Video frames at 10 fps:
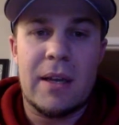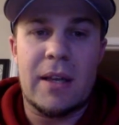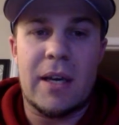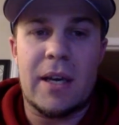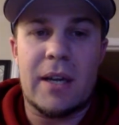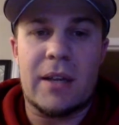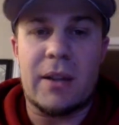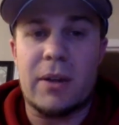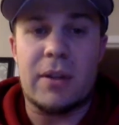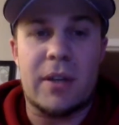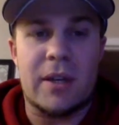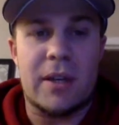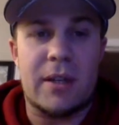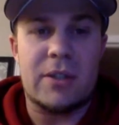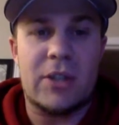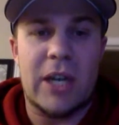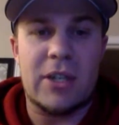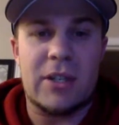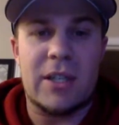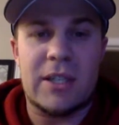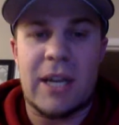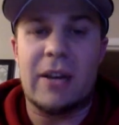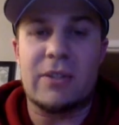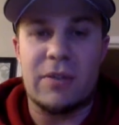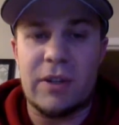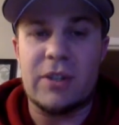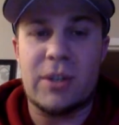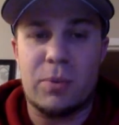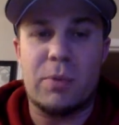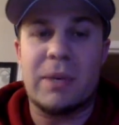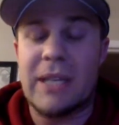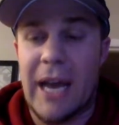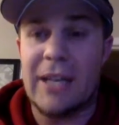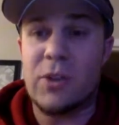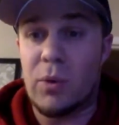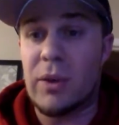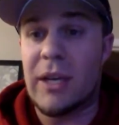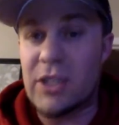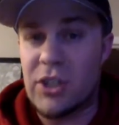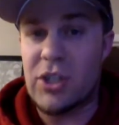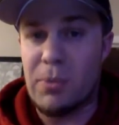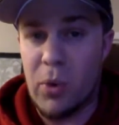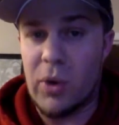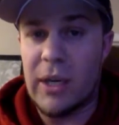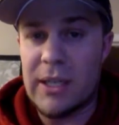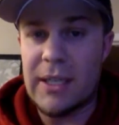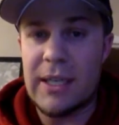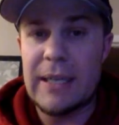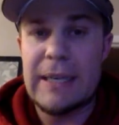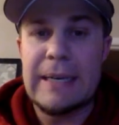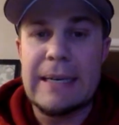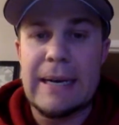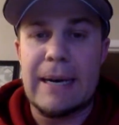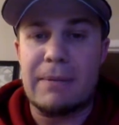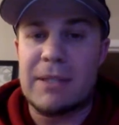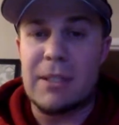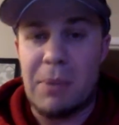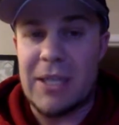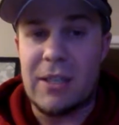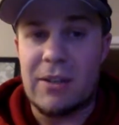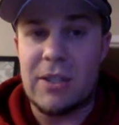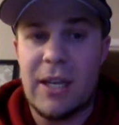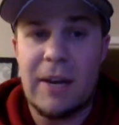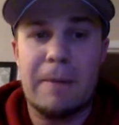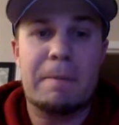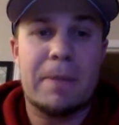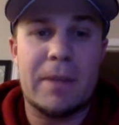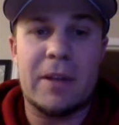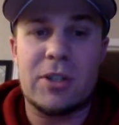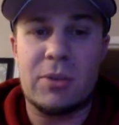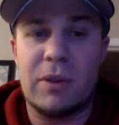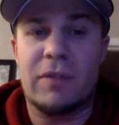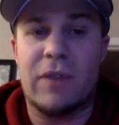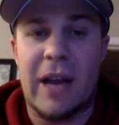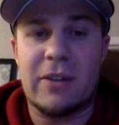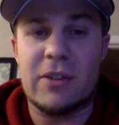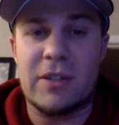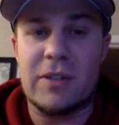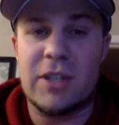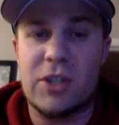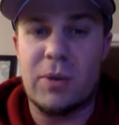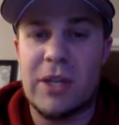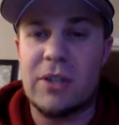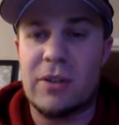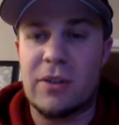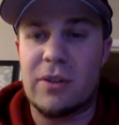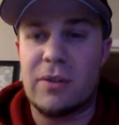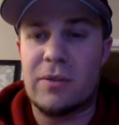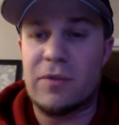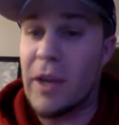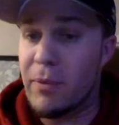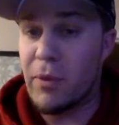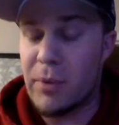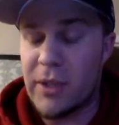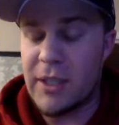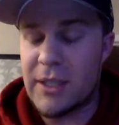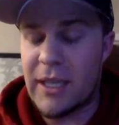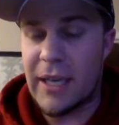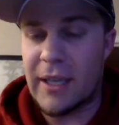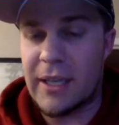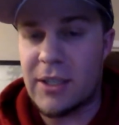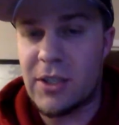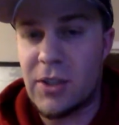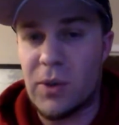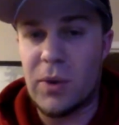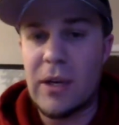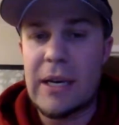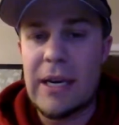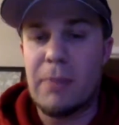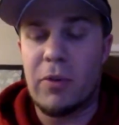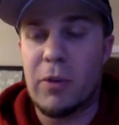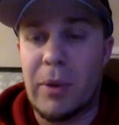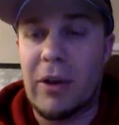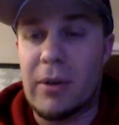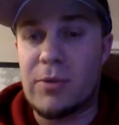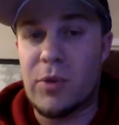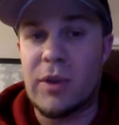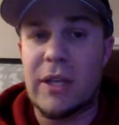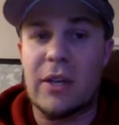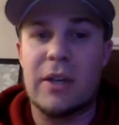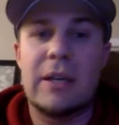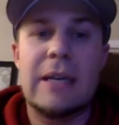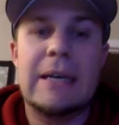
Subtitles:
the styles of leadership would be task or relationship oriented. Does this match leader style? There's three factors of situational favorableness that leads to more favorable outcomes for a leader.